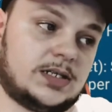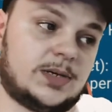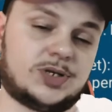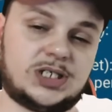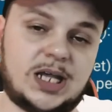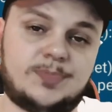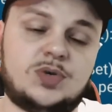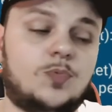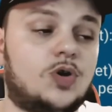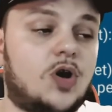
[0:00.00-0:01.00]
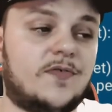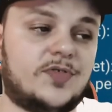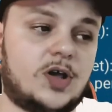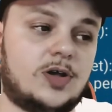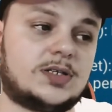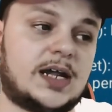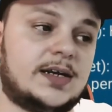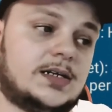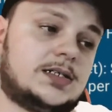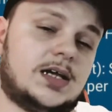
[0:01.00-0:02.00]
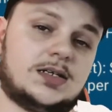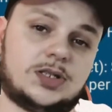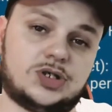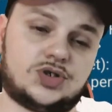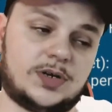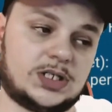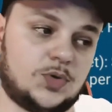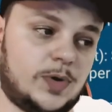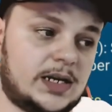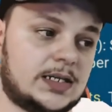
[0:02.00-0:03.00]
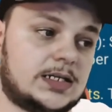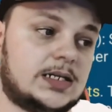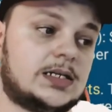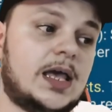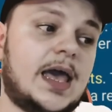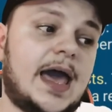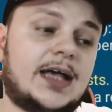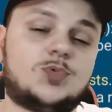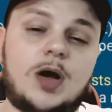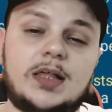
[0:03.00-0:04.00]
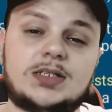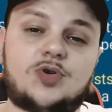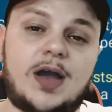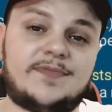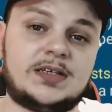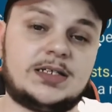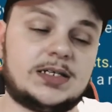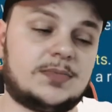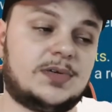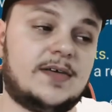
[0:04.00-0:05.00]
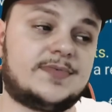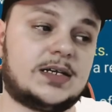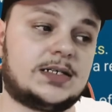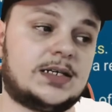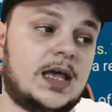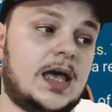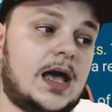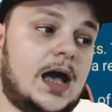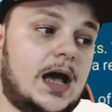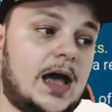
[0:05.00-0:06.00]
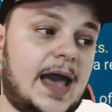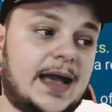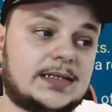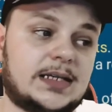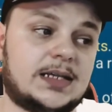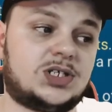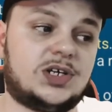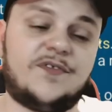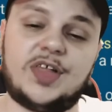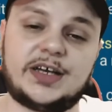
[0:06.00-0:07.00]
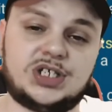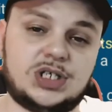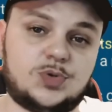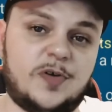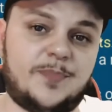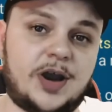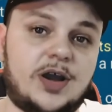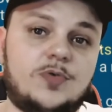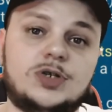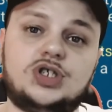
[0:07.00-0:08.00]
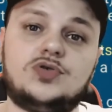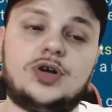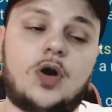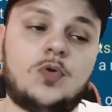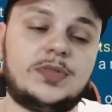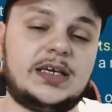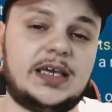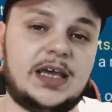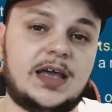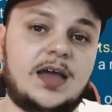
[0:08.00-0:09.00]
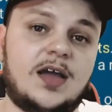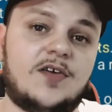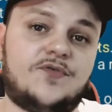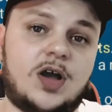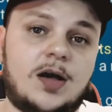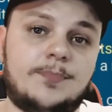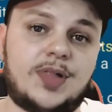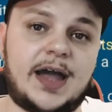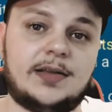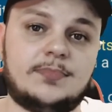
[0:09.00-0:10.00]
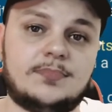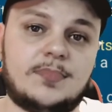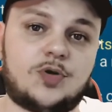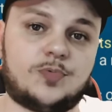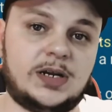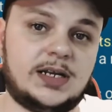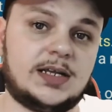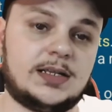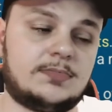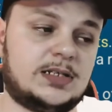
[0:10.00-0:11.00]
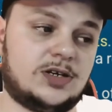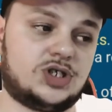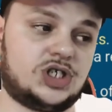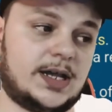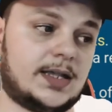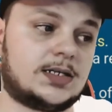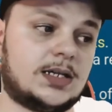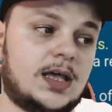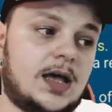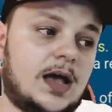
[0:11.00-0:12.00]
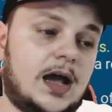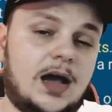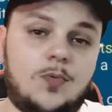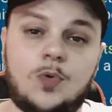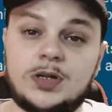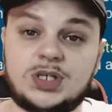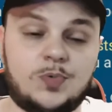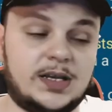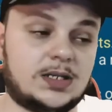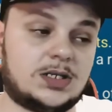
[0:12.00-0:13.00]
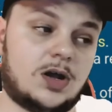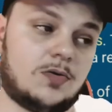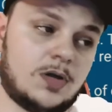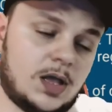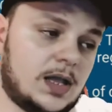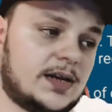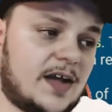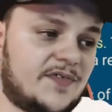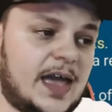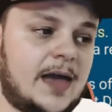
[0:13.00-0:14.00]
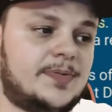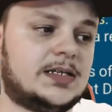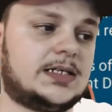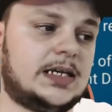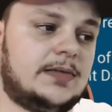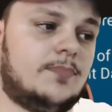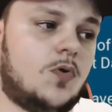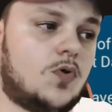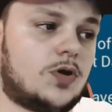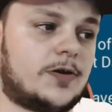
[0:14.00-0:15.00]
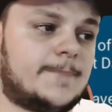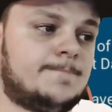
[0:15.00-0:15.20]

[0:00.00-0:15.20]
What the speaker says: and Perception. We'll go over those, kind of discuss their strengths and weaknesses, as well as the crafting system gives us access to Deflection and Swift Parry, which you could only get from Platinum Arena tiered chests once a week. So definitely happy to see more